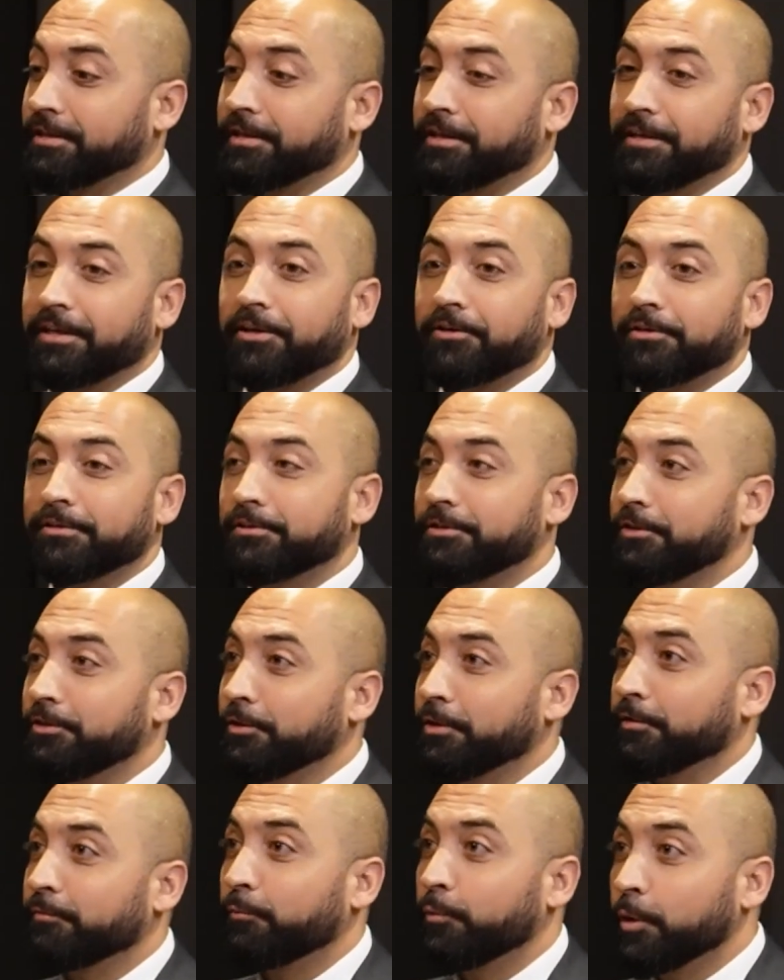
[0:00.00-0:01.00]
and I
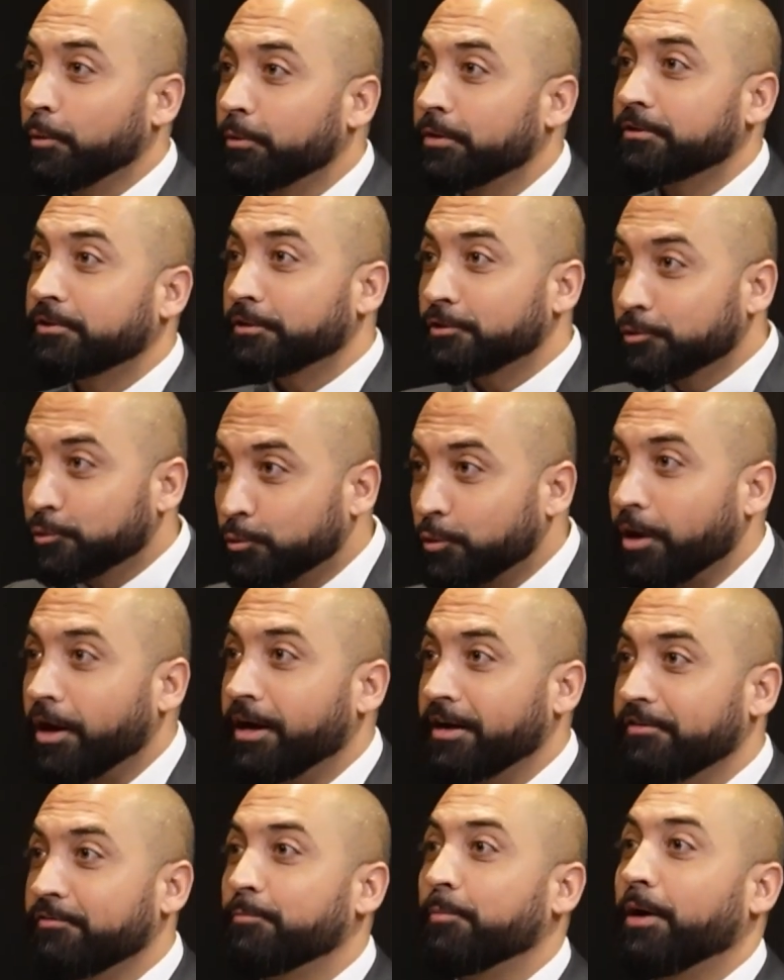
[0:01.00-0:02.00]
guarantee you, if we were to
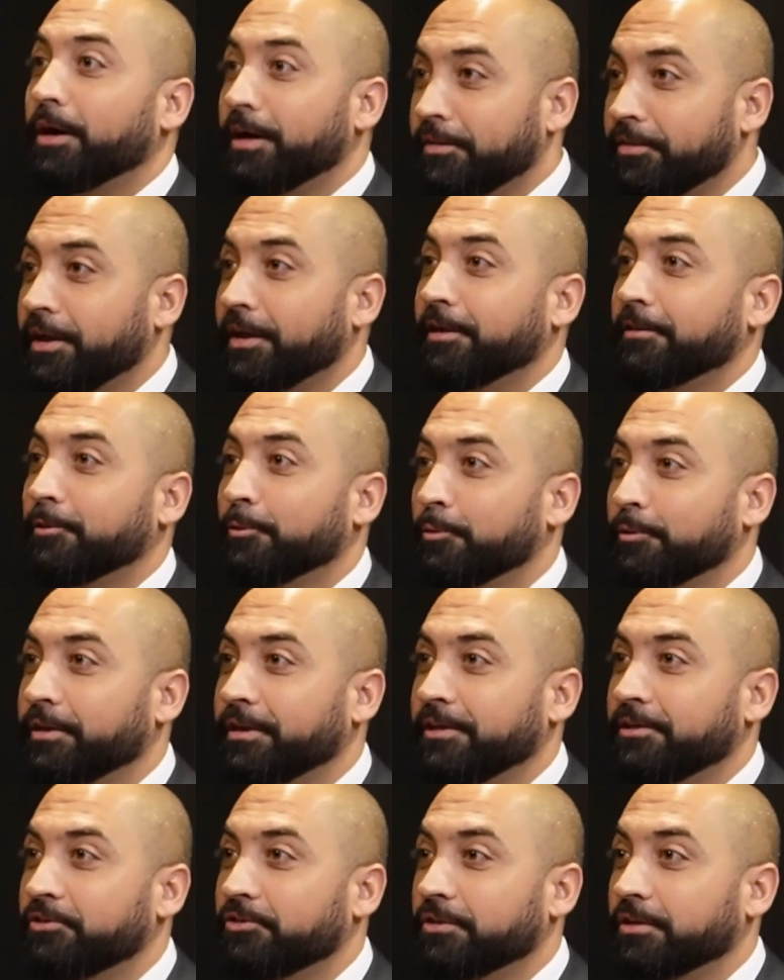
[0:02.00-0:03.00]
drive by that
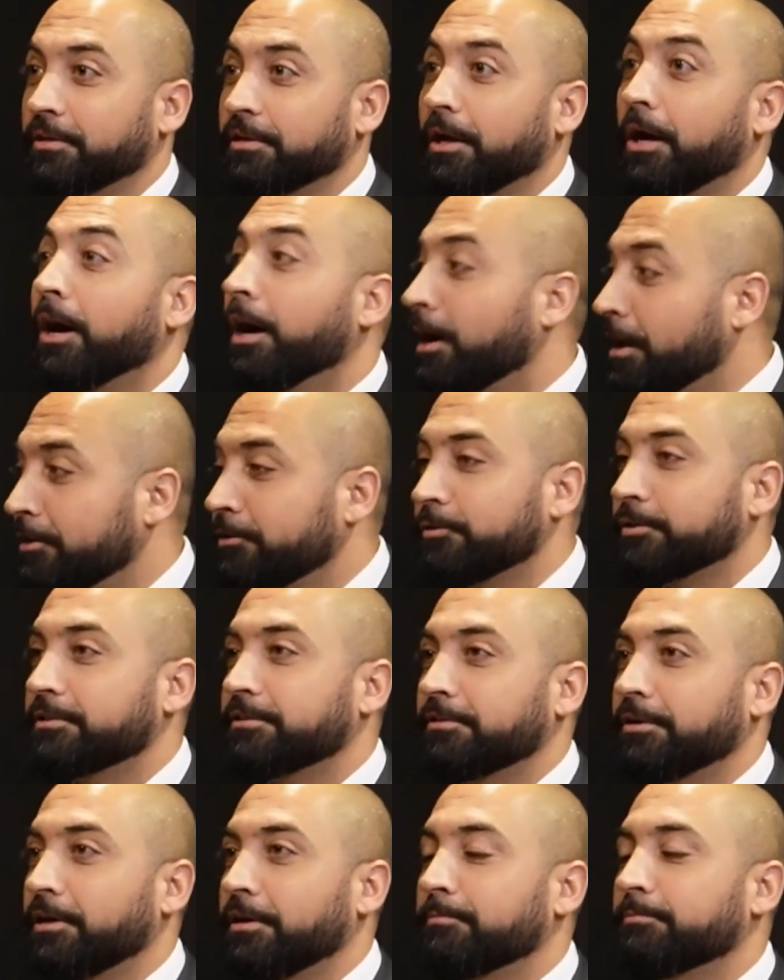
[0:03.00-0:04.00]
location 100
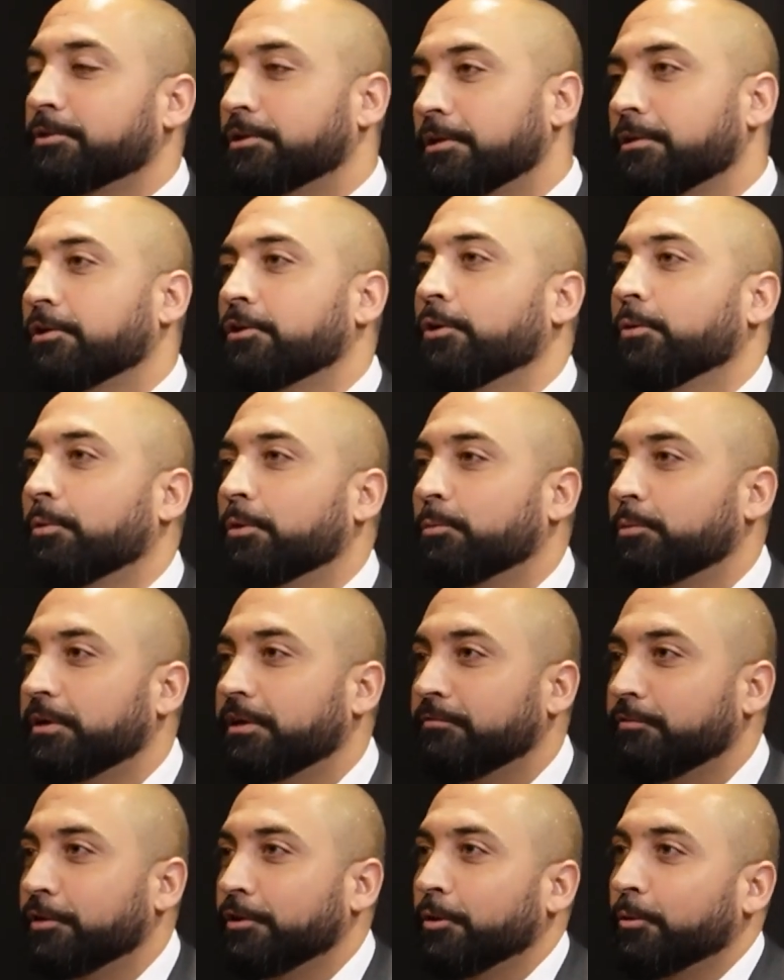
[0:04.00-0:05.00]
times, no one would
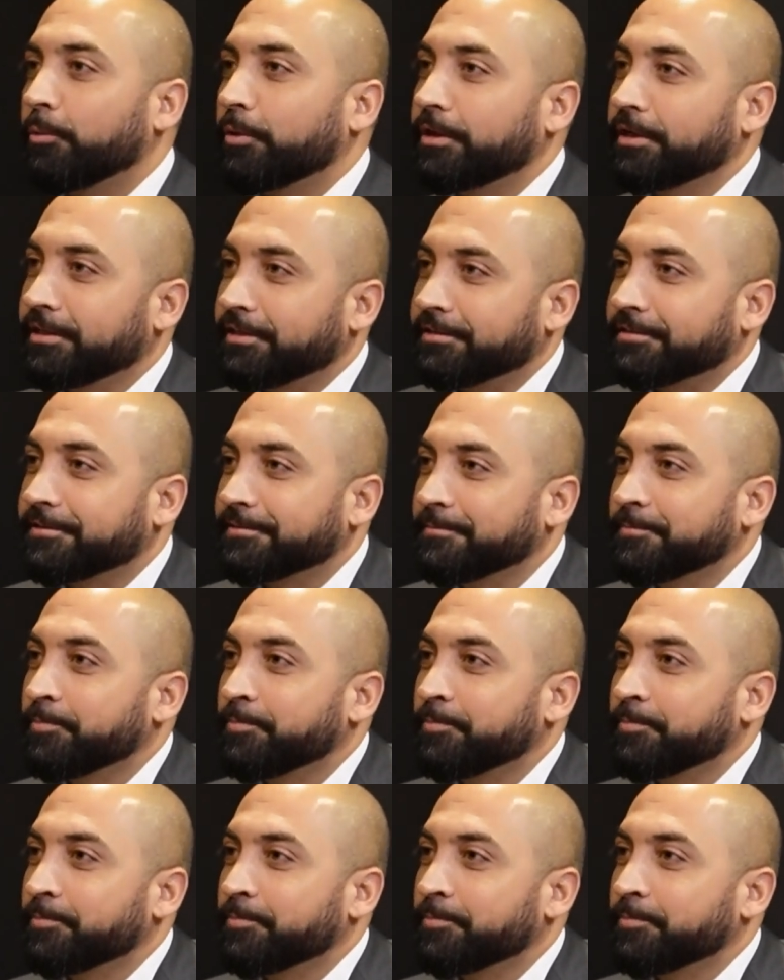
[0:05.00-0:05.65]
even know where it is.